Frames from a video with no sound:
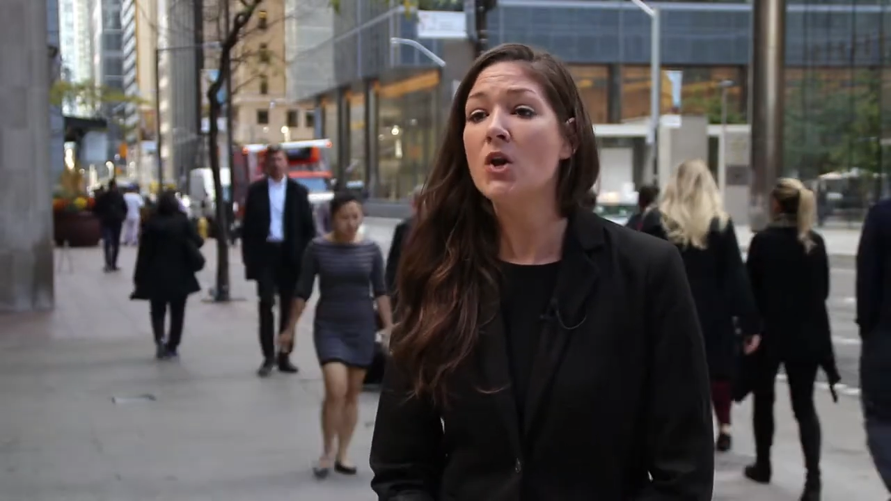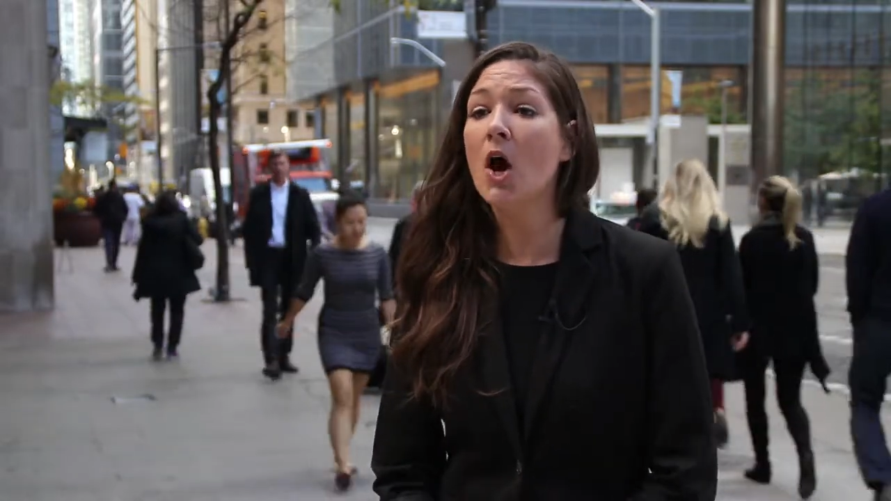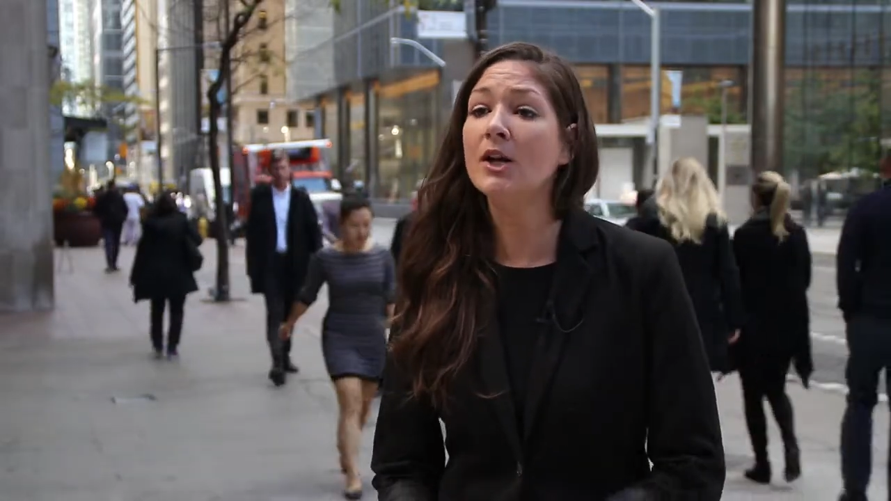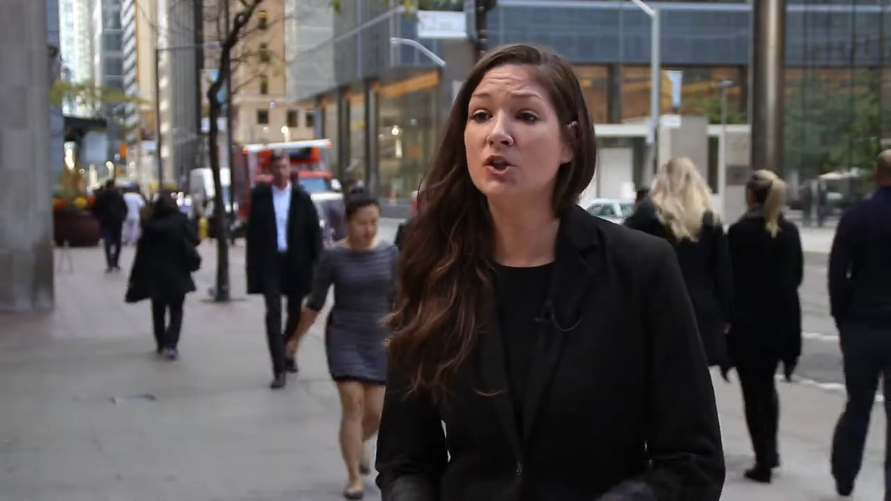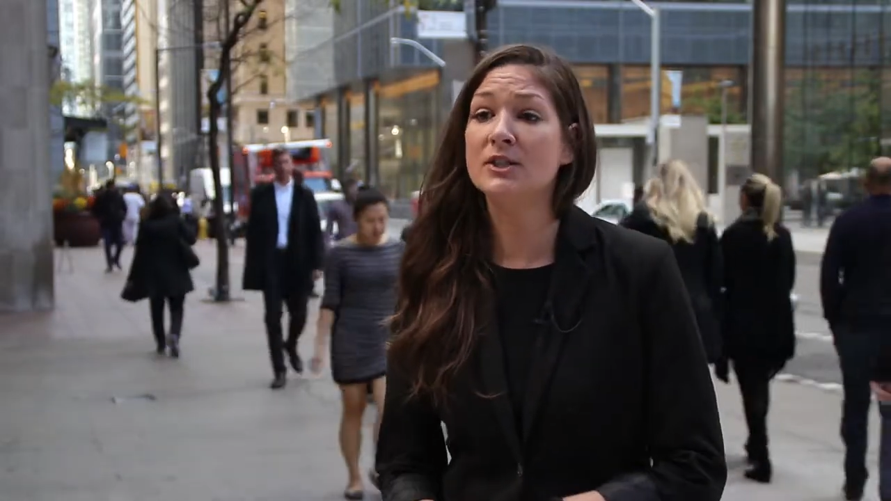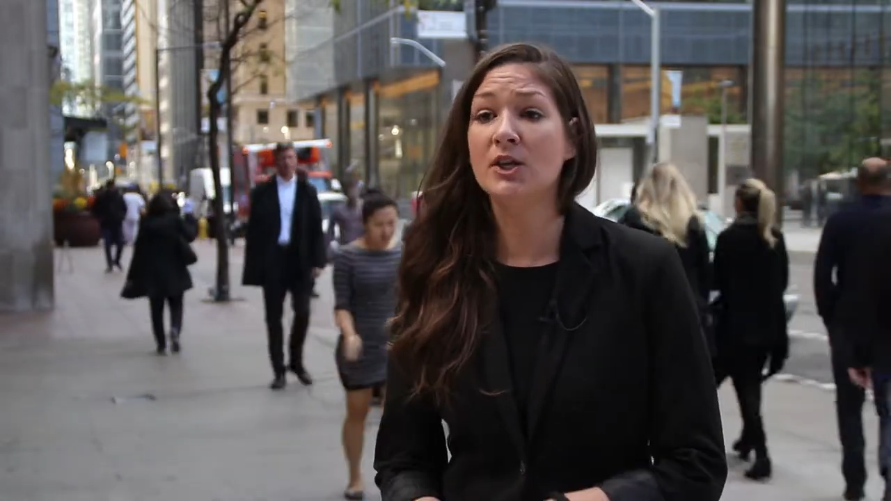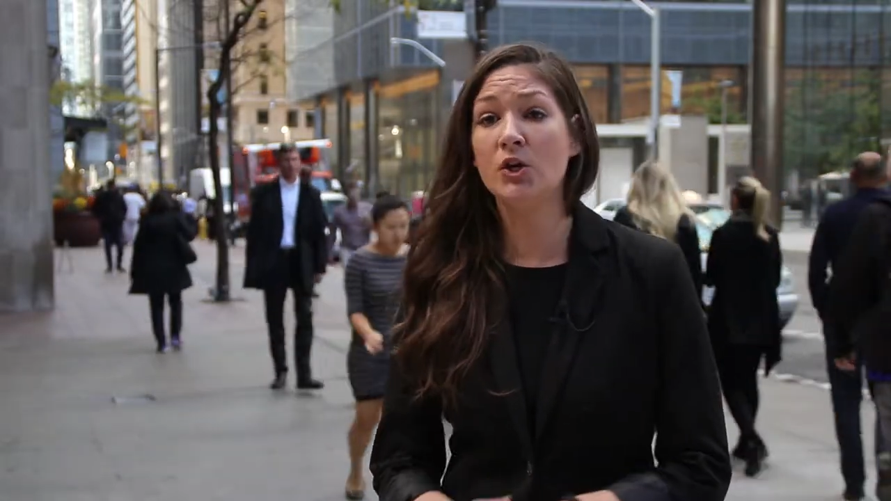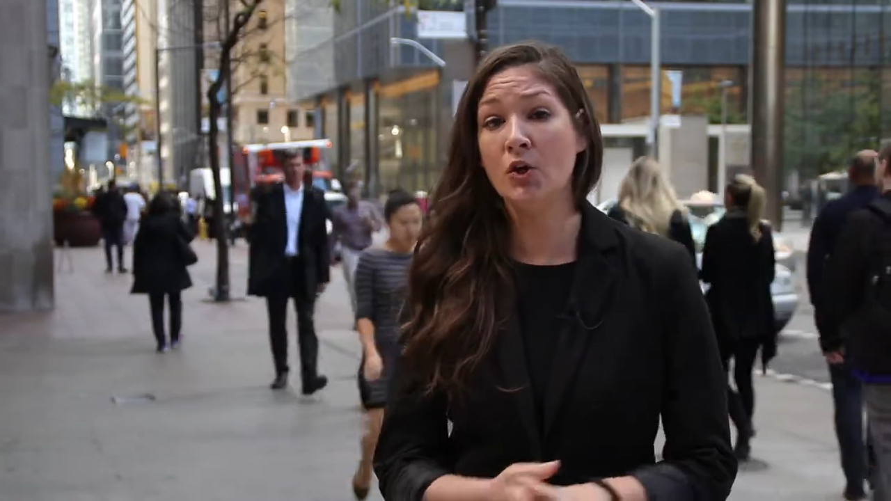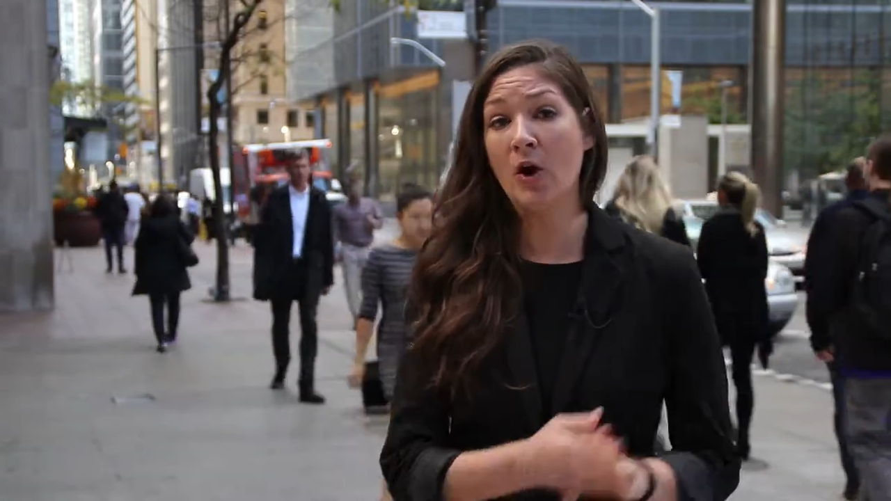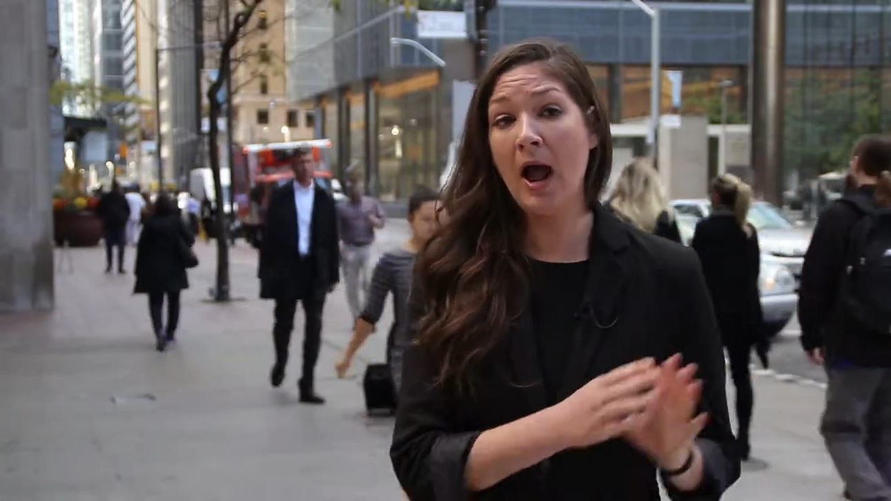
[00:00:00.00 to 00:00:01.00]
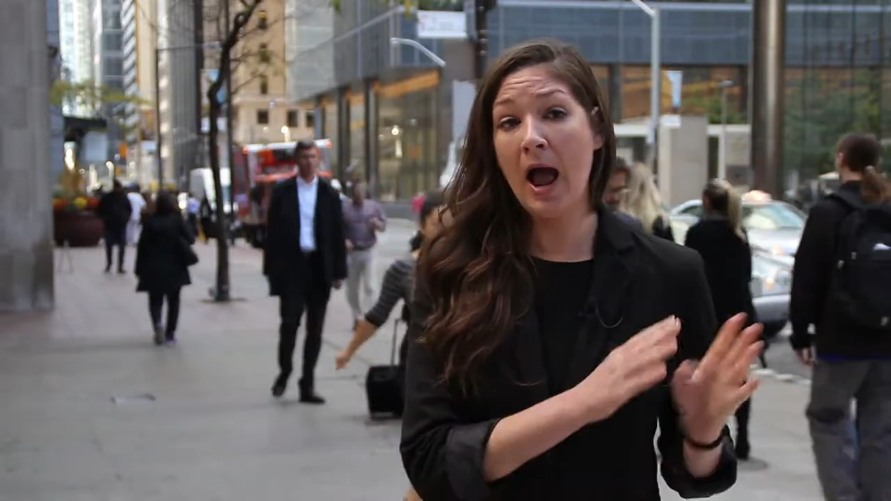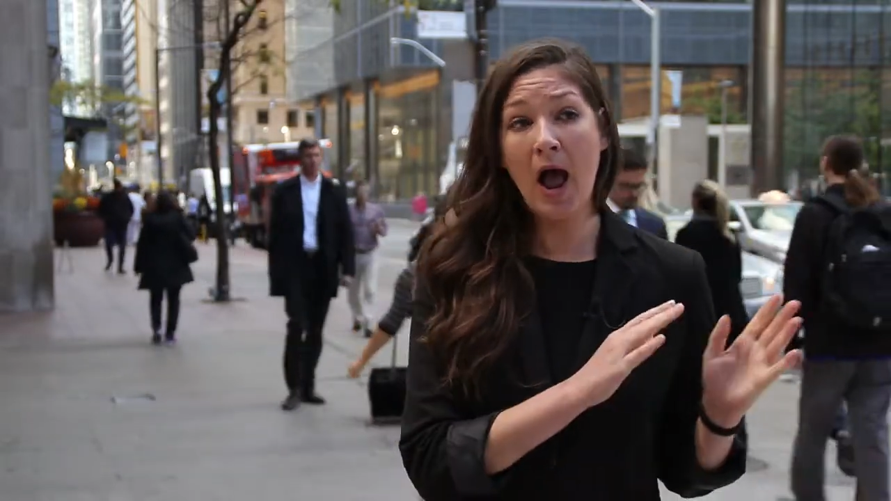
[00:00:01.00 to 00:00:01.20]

Not just that you're